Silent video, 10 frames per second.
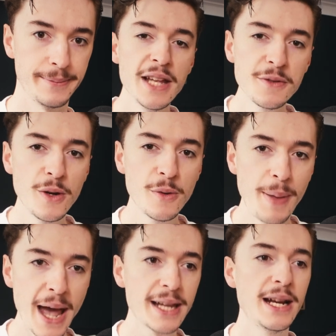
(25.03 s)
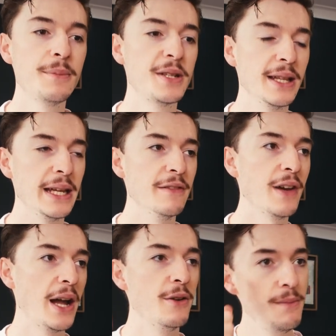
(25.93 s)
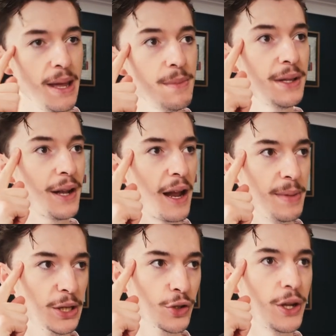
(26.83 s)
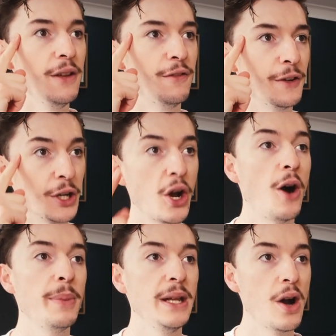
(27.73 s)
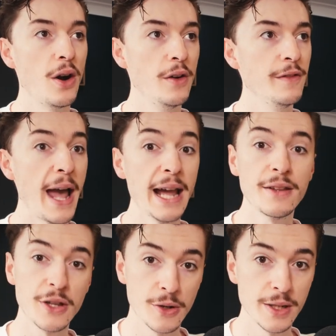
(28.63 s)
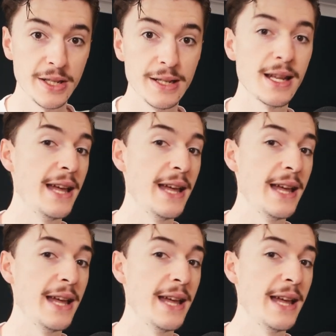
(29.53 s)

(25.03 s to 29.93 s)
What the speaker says: As we were packing up to leave, I remembered that I'd been looking for a copy of Agatha Christie's,